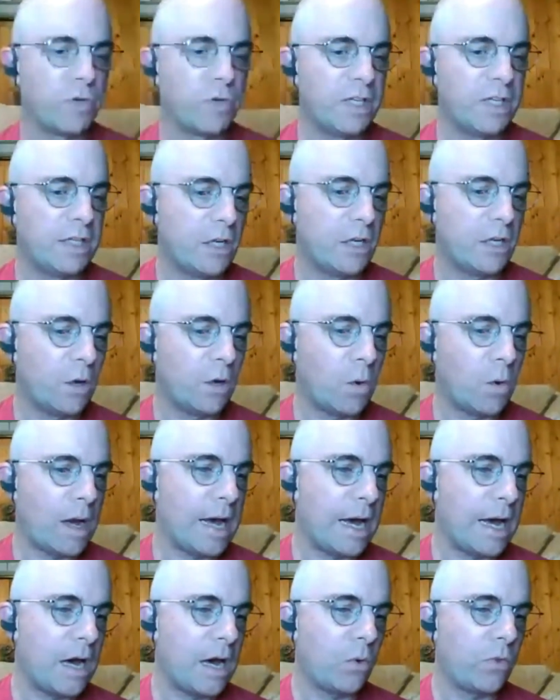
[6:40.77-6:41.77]
really know
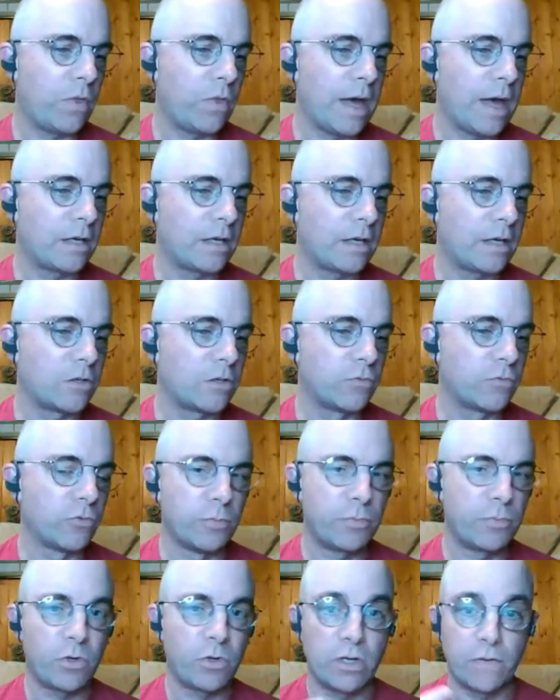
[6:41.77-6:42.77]
how that
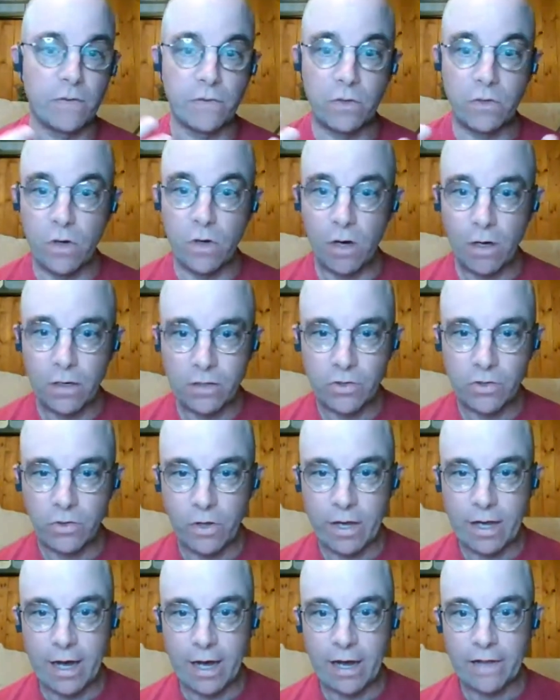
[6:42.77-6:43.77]
group could have got to
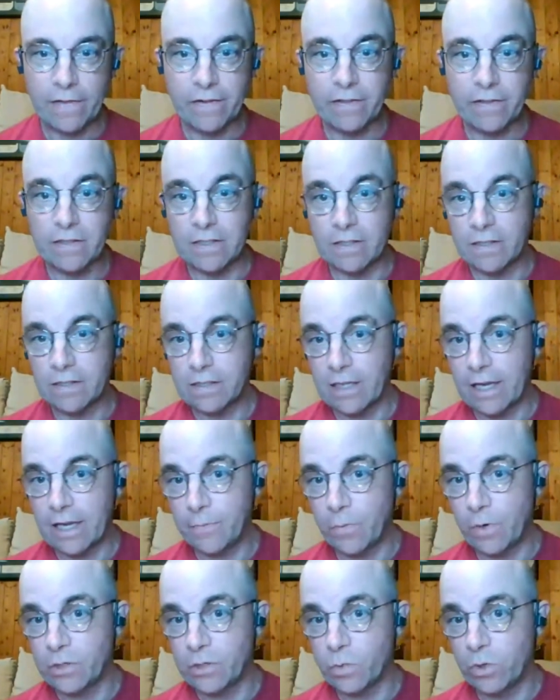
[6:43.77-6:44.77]
the islands in the
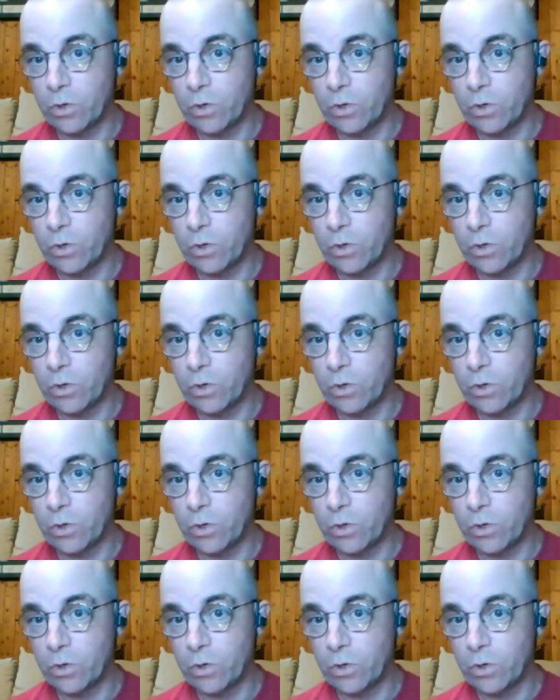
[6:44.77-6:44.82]
same ways.